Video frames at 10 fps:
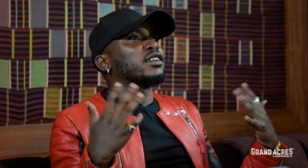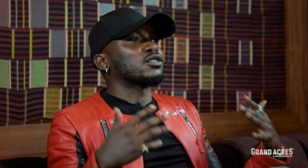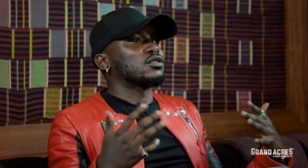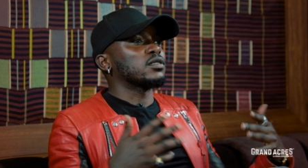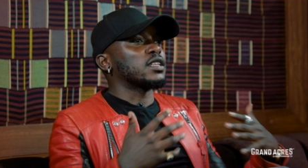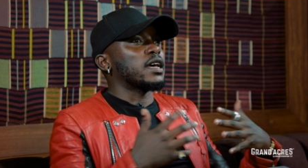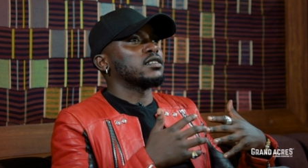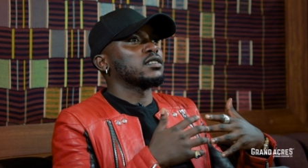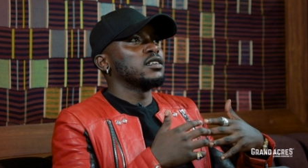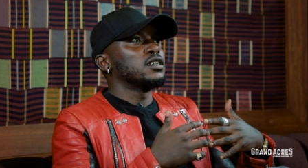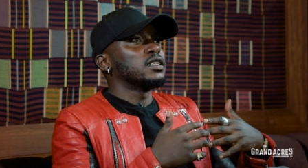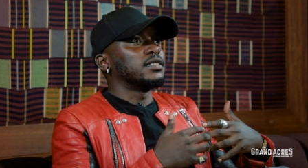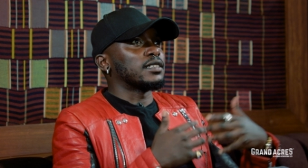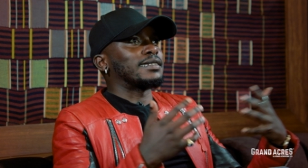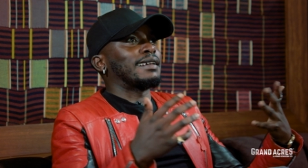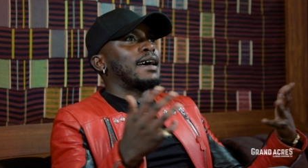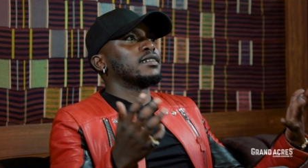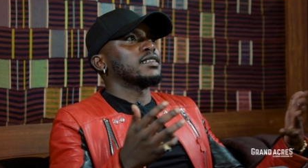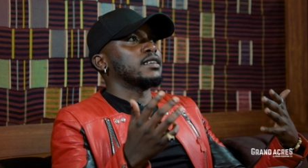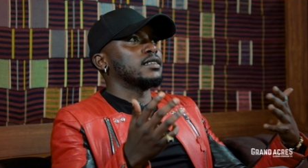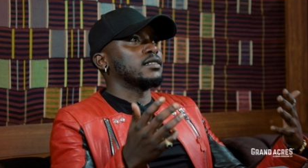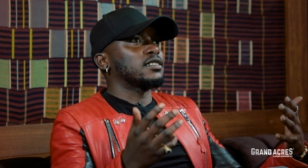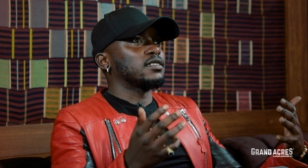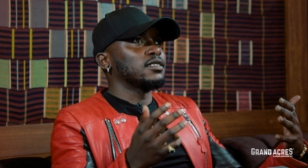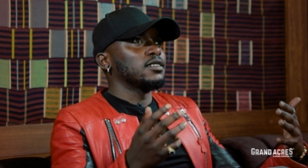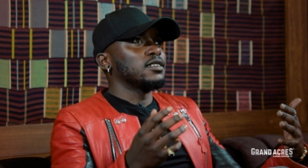I understood that this land is